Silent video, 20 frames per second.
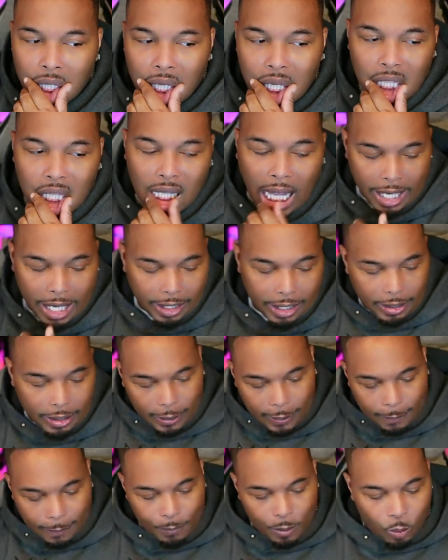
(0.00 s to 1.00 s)
like
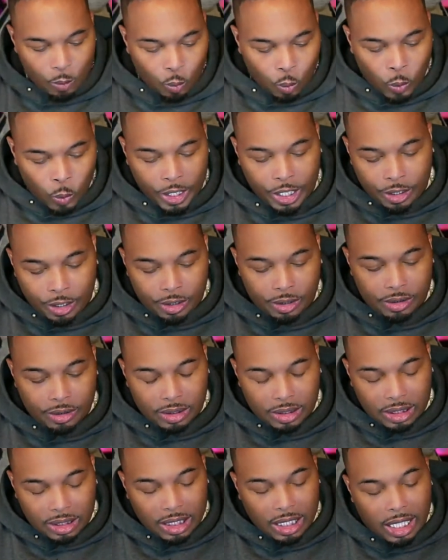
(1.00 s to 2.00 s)
we're
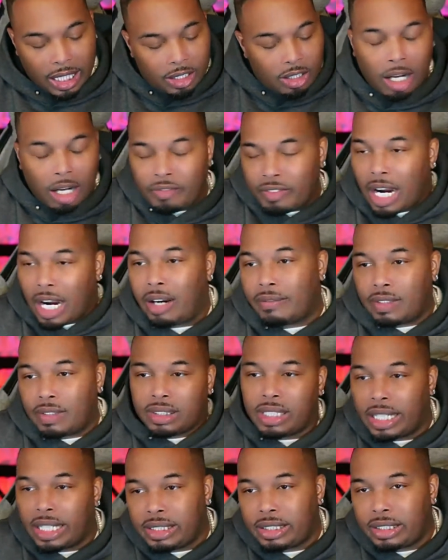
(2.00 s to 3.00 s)
cutting off
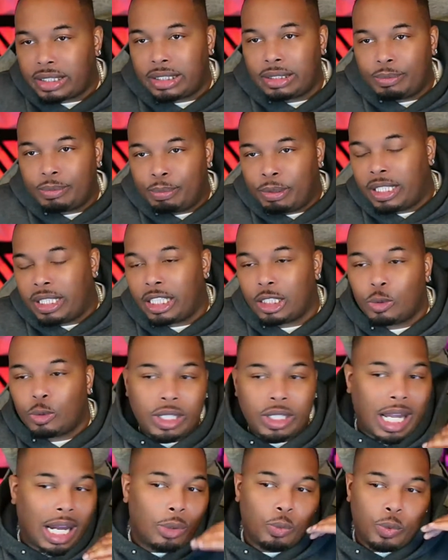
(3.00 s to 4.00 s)
conversations because we're
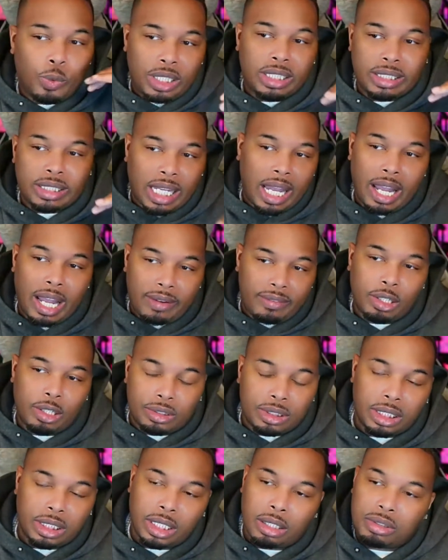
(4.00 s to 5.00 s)
not willing to have
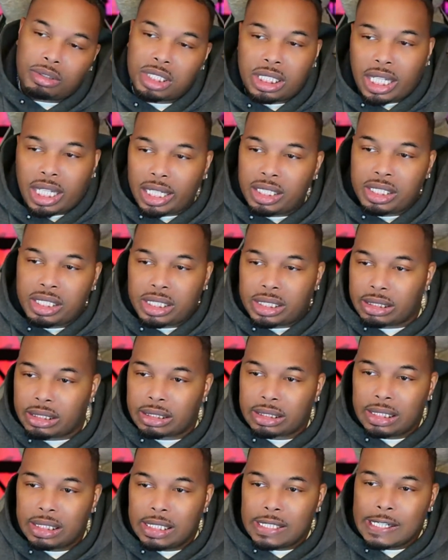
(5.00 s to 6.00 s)
those negotiations.
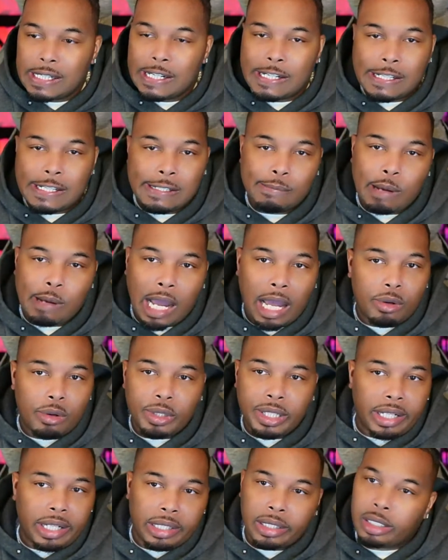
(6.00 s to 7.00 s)
I don't
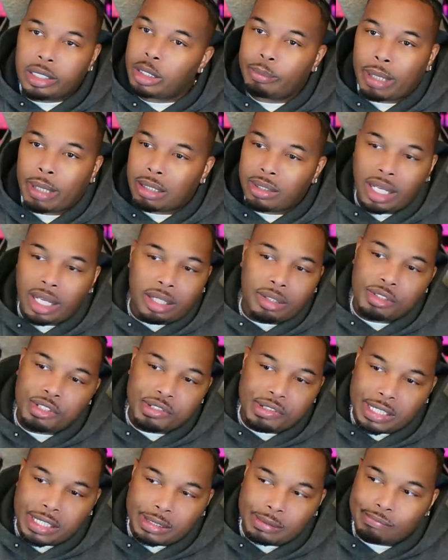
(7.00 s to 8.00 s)
care nothing about Donald
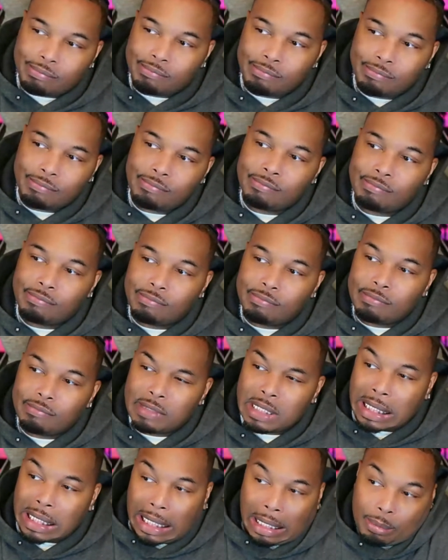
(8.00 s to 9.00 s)
Trump.
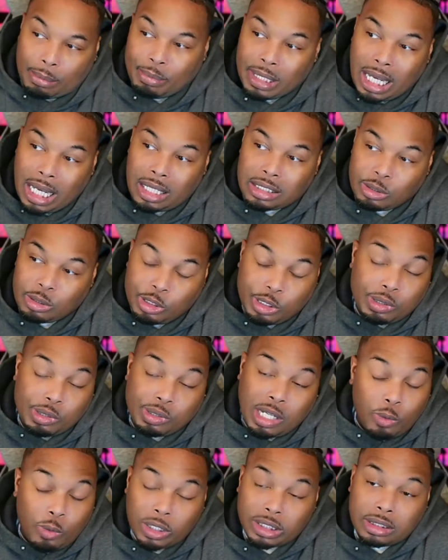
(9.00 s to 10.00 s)
I'm gonna be honest with you,
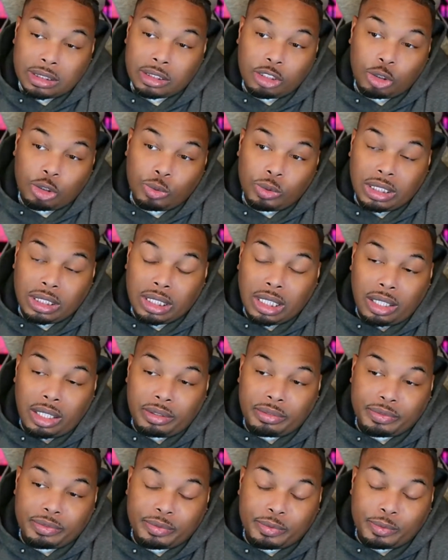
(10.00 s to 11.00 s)
and I wasn't too in
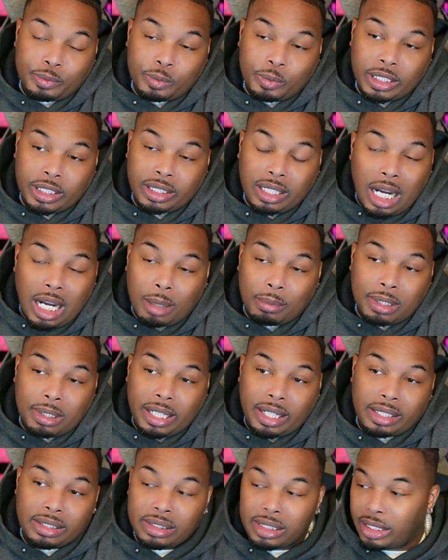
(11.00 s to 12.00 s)
love with Kamala
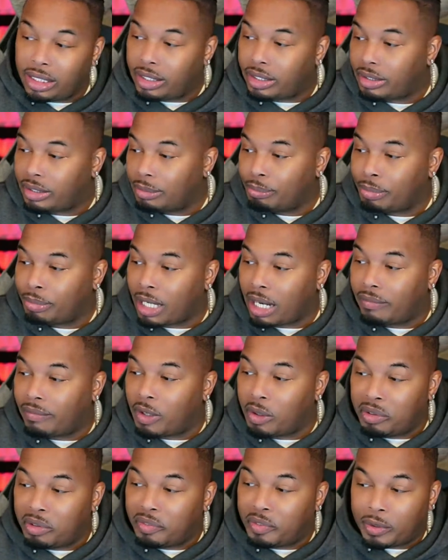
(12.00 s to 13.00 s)
Harris either, but I
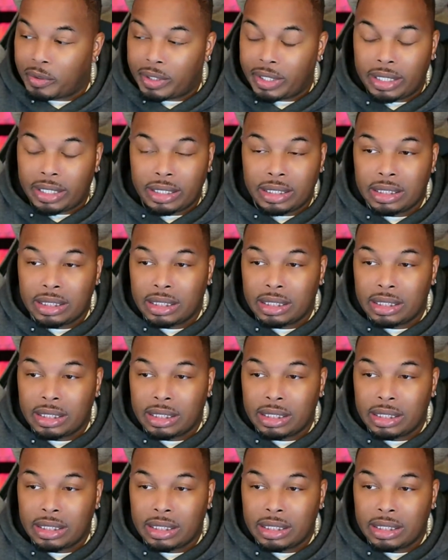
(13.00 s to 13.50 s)
voted for her.